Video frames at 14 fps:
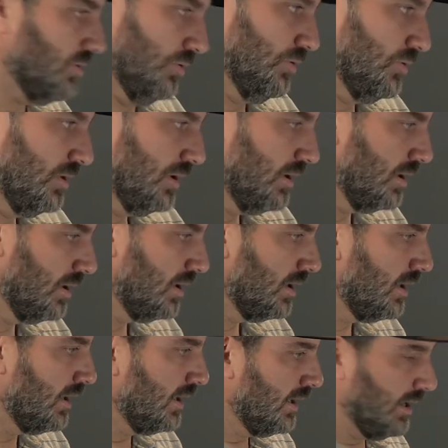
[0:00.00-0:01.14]

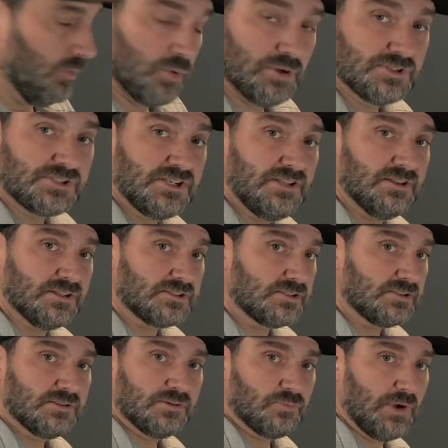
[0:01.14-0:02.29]
and we're going to see
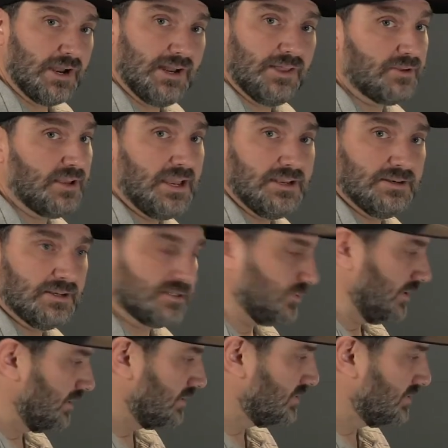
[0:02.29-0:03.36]
this right out of the gate next week.